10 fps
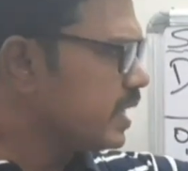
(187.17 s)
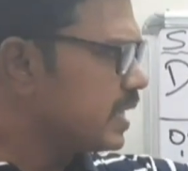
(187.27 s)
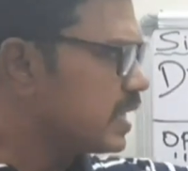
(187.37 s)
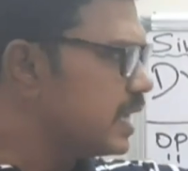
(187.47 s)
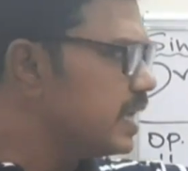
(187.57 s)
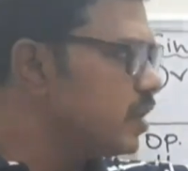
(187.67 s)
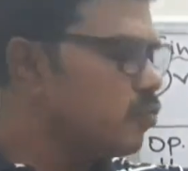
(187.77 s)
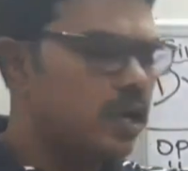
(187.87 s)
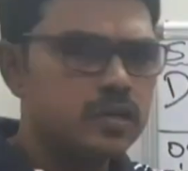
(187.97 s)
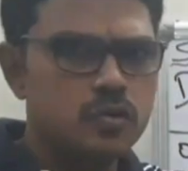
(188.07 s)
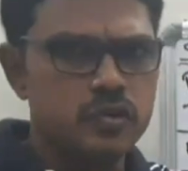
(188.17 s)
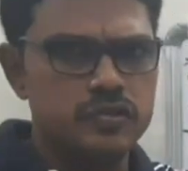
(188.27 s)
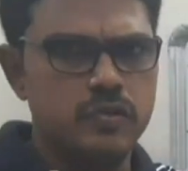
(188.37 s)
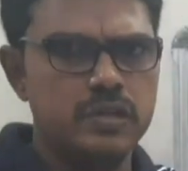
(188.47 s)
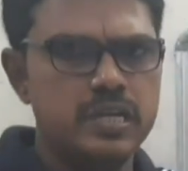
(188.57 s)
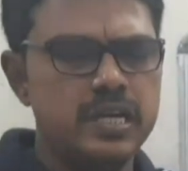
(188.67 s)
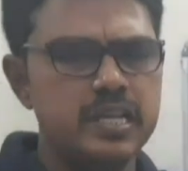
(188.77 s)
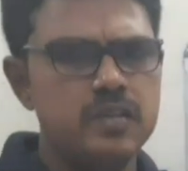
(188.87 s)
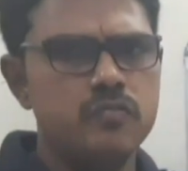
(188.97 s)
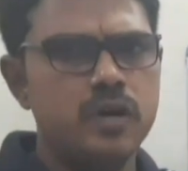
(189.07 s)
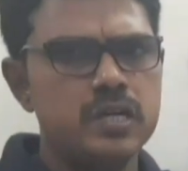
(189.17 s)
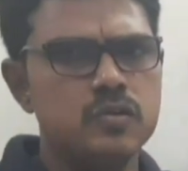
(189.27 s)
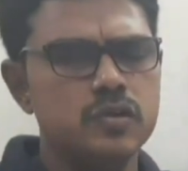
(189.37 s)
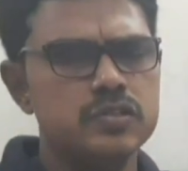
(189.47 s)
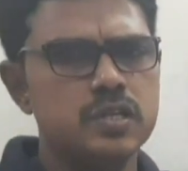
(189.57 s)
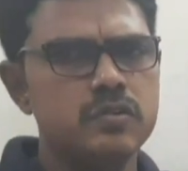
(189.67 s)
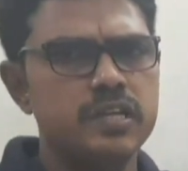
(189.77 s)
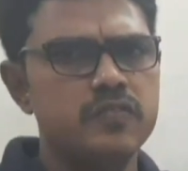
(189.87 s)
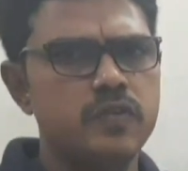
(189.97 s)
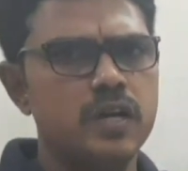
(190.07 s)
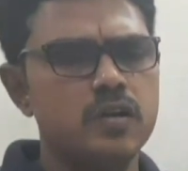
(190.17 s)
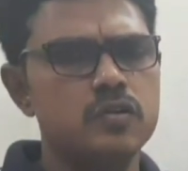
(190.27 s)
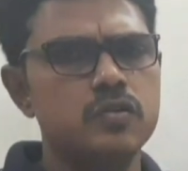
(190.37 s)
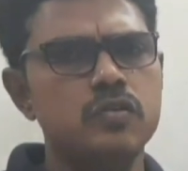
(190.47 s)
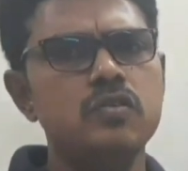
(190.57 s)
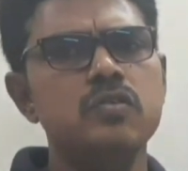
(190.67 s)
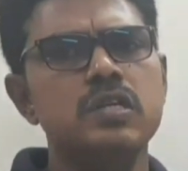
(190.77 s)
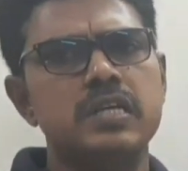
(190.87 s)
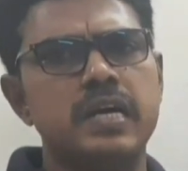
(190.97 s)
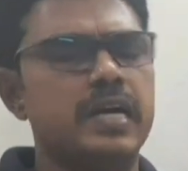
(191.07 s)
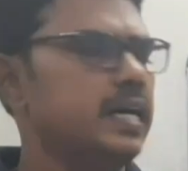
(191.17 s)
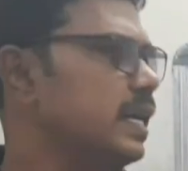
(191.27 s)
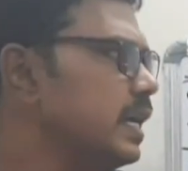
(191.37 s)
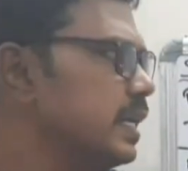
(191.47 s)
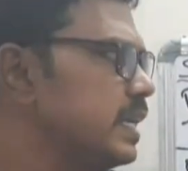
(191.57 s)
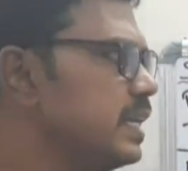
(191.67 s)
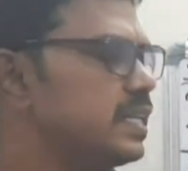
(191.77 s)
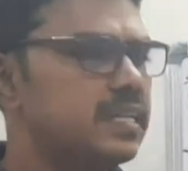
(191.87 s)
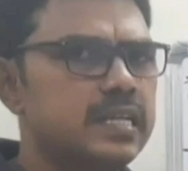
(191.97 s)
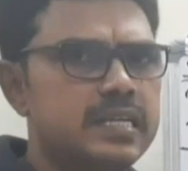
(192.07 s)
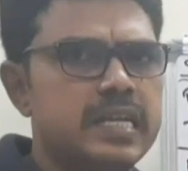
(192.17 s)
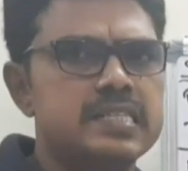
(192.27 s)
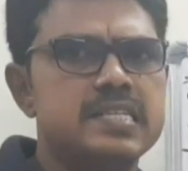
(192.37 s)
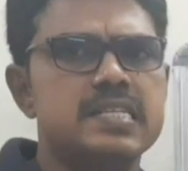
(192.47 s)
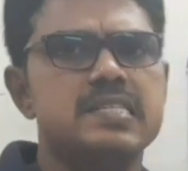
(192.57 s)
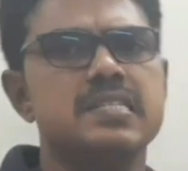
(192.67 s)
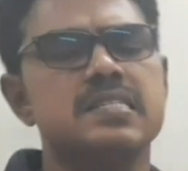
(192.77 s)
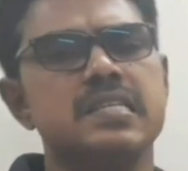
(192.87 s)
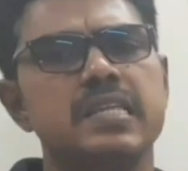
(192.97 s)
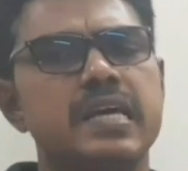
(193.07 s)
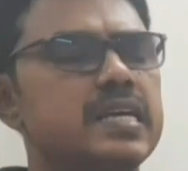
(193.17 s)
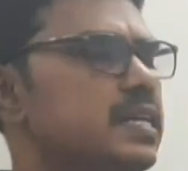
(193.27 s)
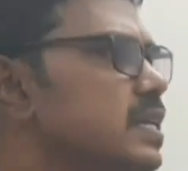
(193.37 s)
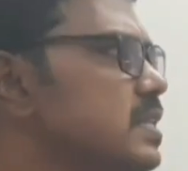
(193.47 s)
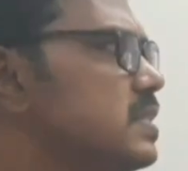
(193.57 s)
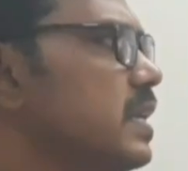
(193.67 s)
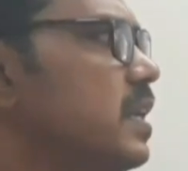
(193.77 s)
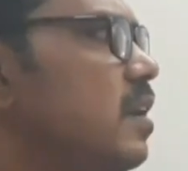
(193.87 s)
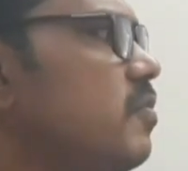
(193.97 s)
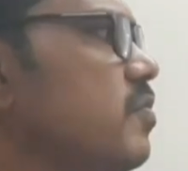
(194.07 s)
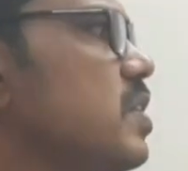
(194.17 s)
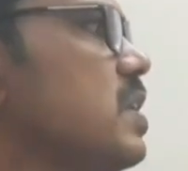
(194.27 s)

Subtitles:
Credit what goes out. Credit what goes out is followed to enter the transactions in the credit side of